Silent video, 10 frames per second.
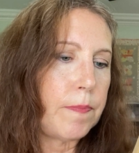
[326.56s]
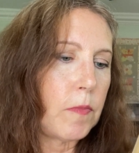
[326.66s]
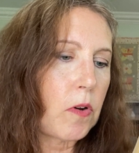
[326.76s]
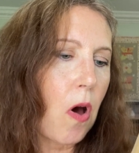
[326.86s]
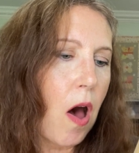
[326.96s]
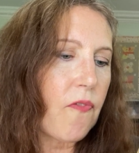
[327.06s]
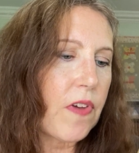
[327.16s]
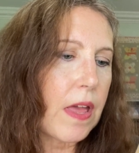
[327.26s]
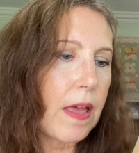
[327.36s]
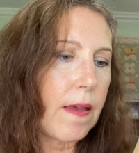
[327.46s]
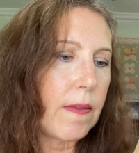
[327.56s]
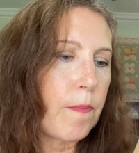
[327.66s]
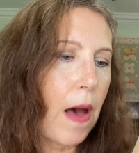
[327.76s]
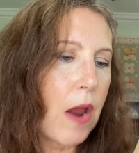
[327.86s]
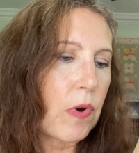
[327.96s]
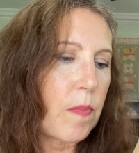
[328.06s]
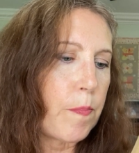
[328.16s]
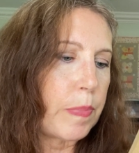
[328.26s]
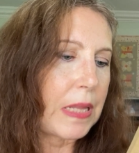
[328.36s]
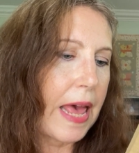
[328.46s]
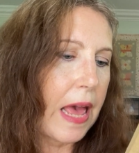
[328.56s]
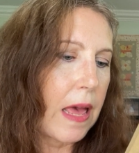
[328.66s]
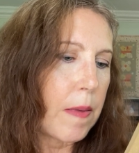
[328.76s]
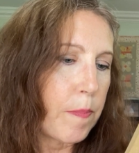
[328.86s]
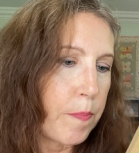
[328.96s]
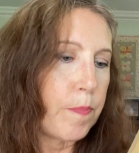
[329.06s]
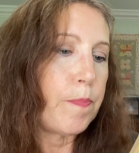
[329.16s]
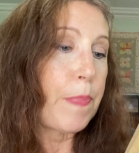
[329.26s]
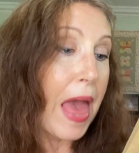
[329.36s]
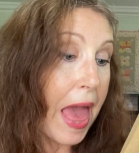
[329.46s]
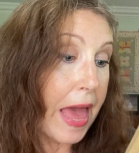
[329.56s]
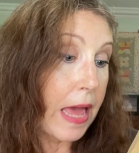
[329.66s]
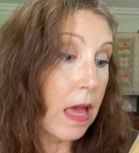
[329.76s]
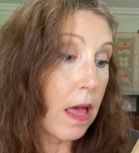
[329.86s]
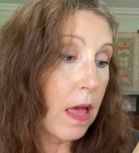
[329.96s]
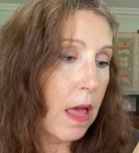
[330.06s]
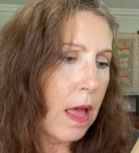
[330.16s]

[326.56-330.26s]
coffee is Byron Bay.